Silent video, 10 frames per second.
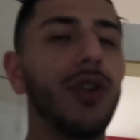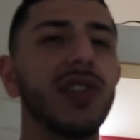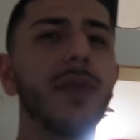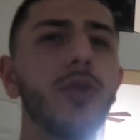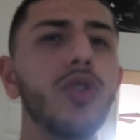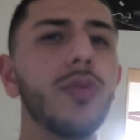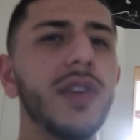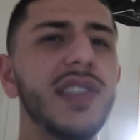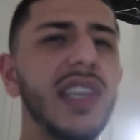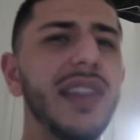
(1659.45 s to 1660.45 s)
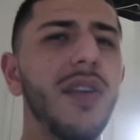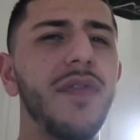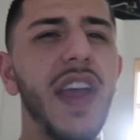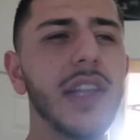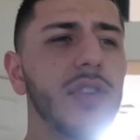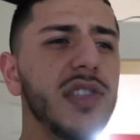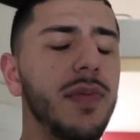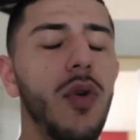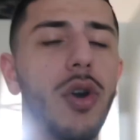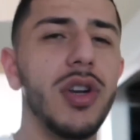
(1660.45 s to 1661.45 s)
You know, some YouTubers see their fans or
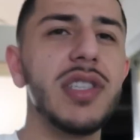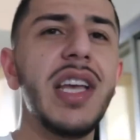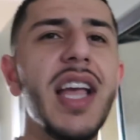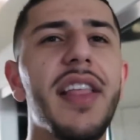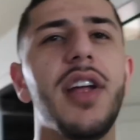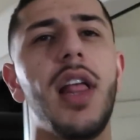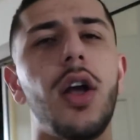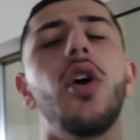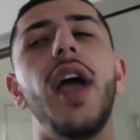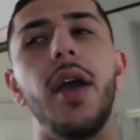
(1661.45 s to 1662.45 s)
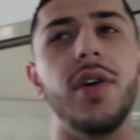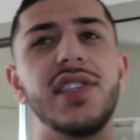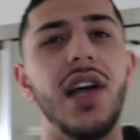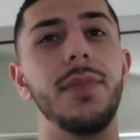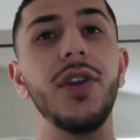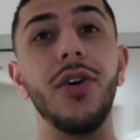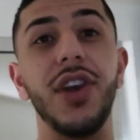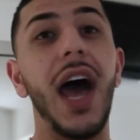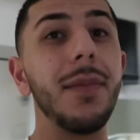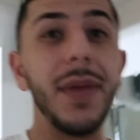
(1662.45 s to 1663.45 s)
supporters, and they're like, oh, hey, what's up?
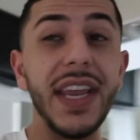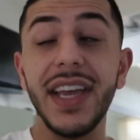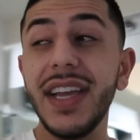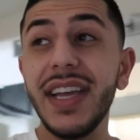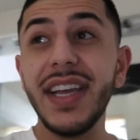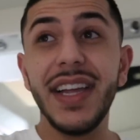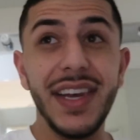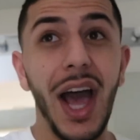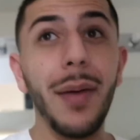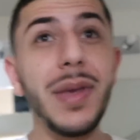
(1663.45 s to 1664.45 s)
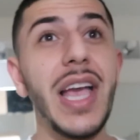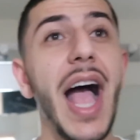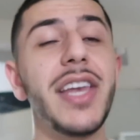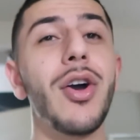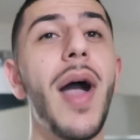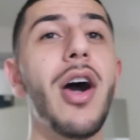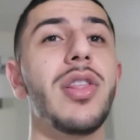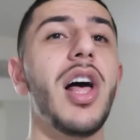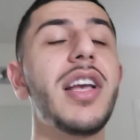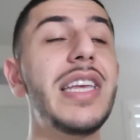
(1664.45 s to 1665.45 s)
No, not me. Not me. I know
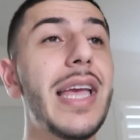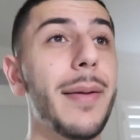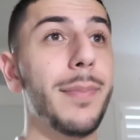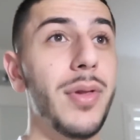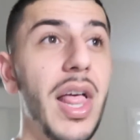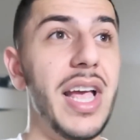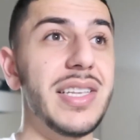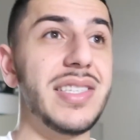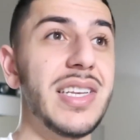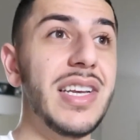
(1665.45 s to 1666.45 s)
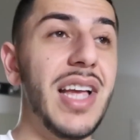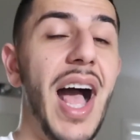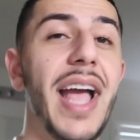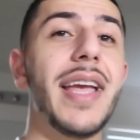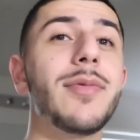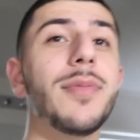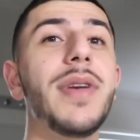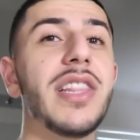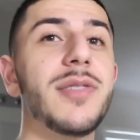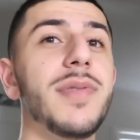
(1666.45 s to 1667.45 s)
how lucky and blessed I am to
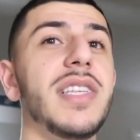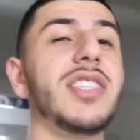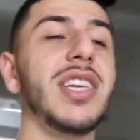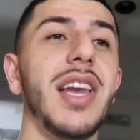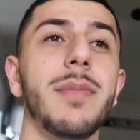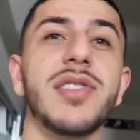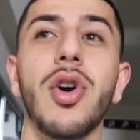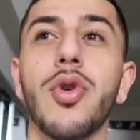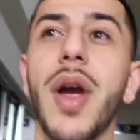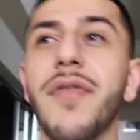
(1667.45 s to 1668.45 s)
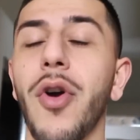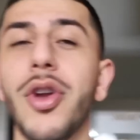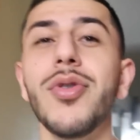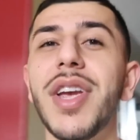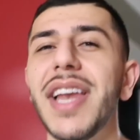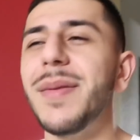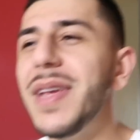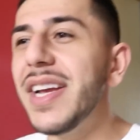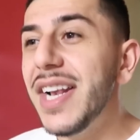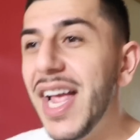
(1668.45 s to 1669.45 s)
be in this position, and I'm so grateful. Are you kidding
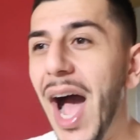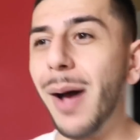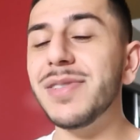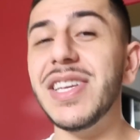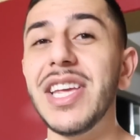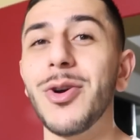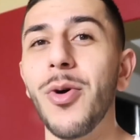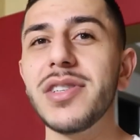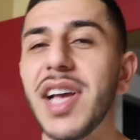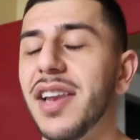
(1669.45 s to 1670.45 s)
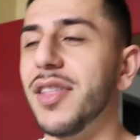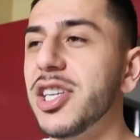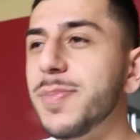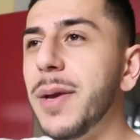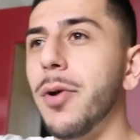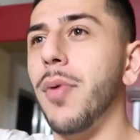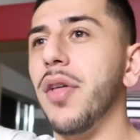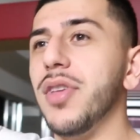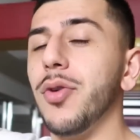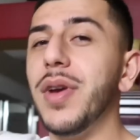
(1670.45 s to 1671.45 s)
me? I'm sitting courtside and there's people
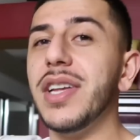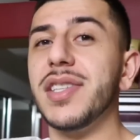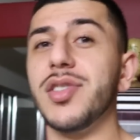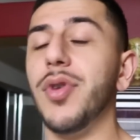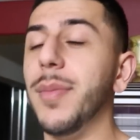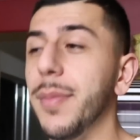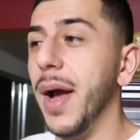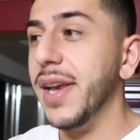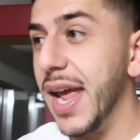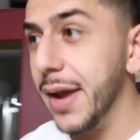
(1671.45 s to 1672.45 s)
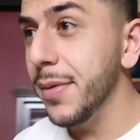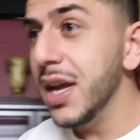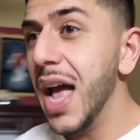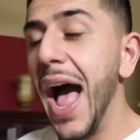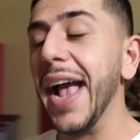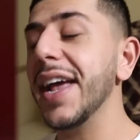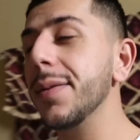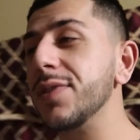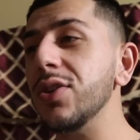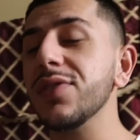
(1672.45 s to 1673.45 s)
around the arena screaming my name. I get
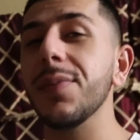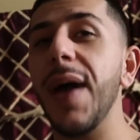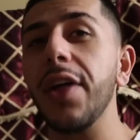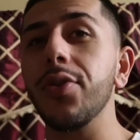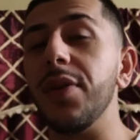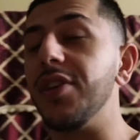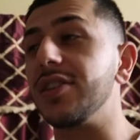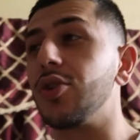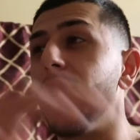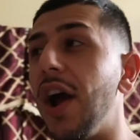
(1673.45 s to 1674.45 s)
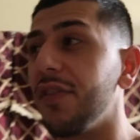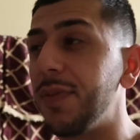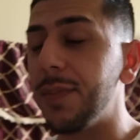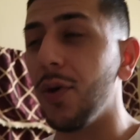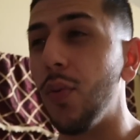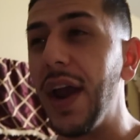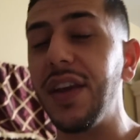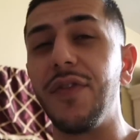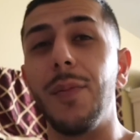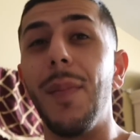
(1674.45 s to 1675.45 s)
up to use the bathroom and there's a crowd of people
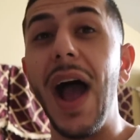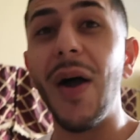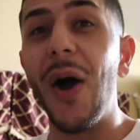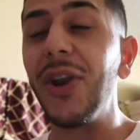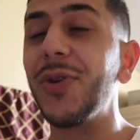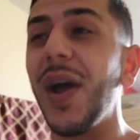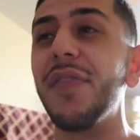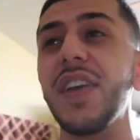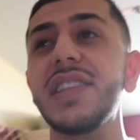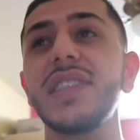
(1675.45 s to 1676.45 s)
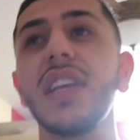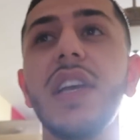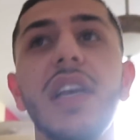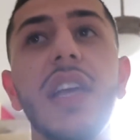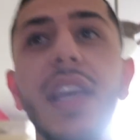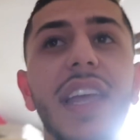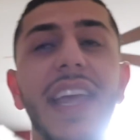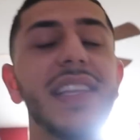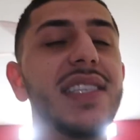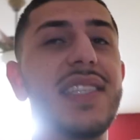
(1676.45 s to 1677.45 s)
waiting for my autograph. It's
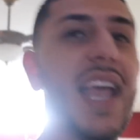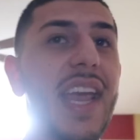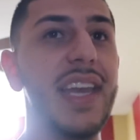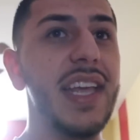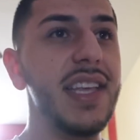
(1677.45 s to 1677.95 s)
insane.